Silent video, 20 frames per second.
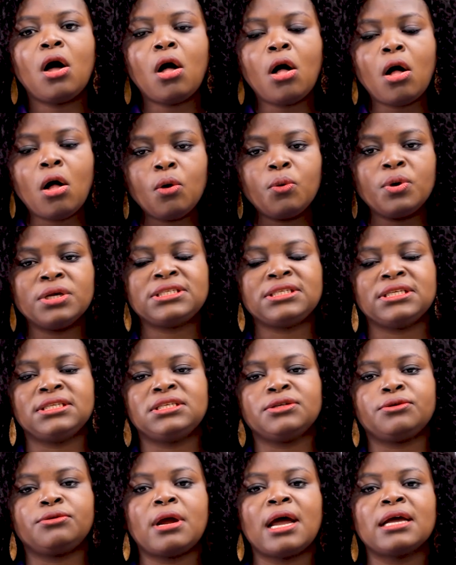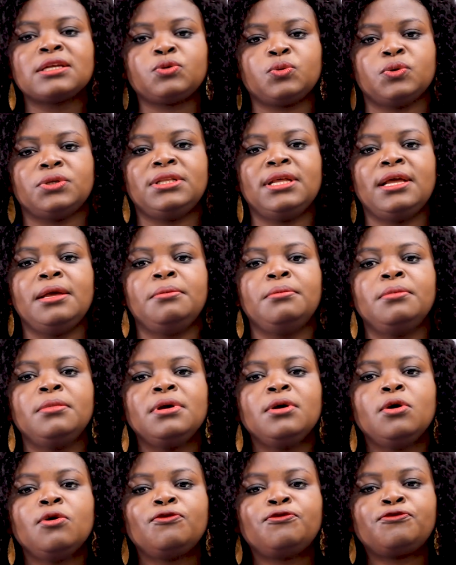Always interact with them
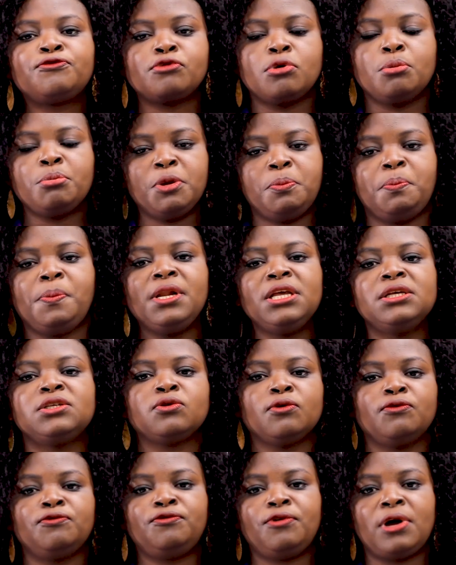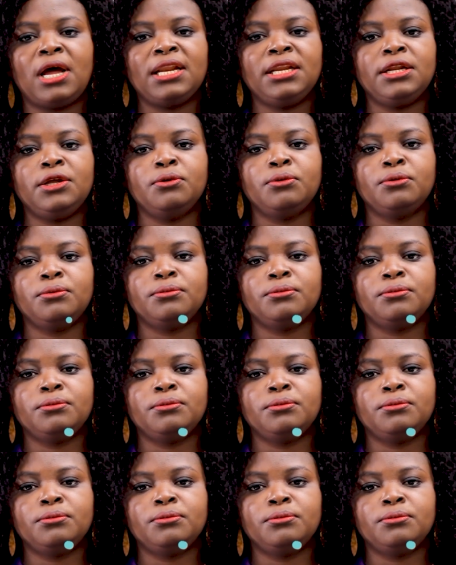from a place of value.